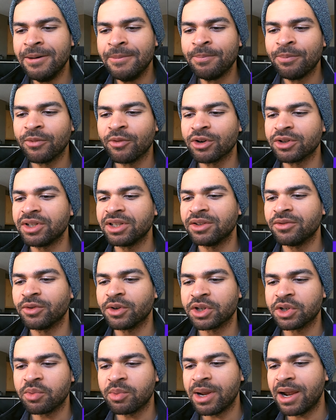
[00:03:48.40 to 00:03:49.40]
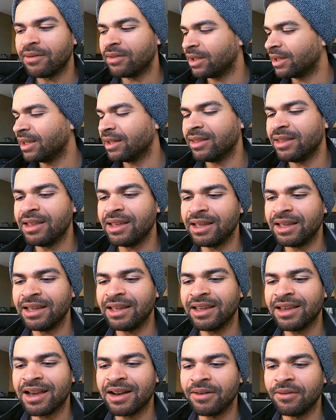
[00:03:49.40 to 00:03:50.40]
first things first, we have to get
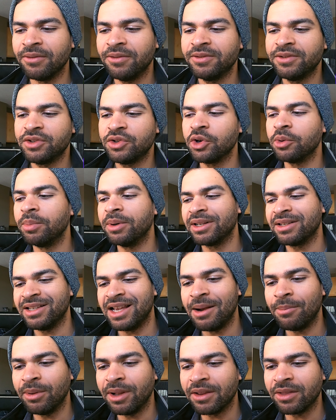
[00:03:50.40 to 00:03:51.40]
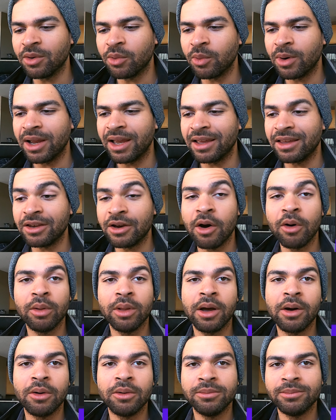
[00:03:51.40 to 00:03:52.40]
the kind of stupid example out the way,
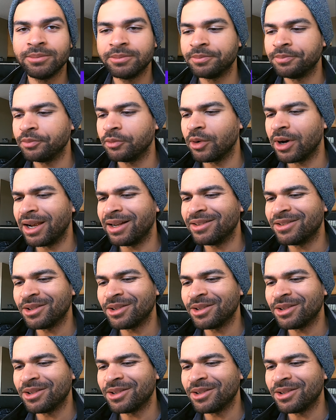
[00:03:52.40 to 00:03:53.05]
YOLO, right?